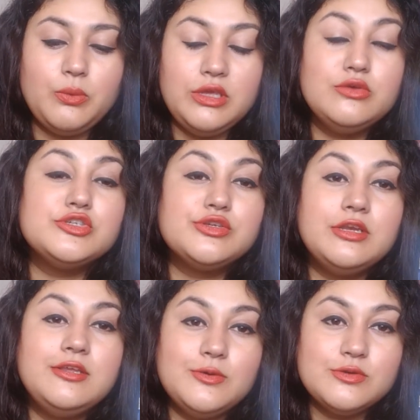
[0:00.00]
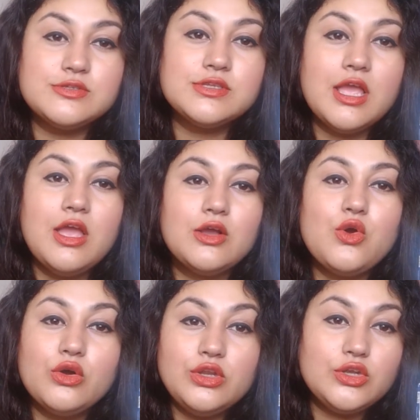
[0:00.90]
usually use
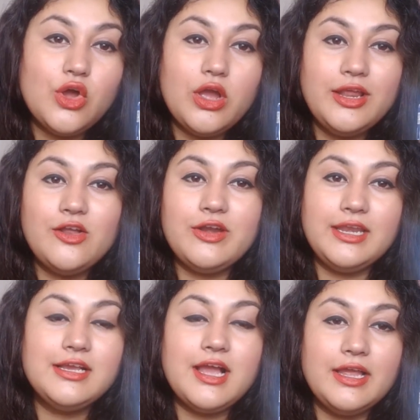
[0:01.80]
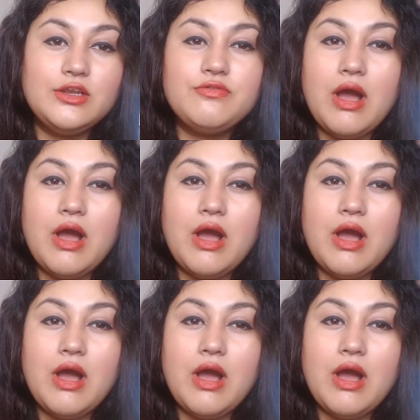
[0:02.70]
coconut oil or any kind of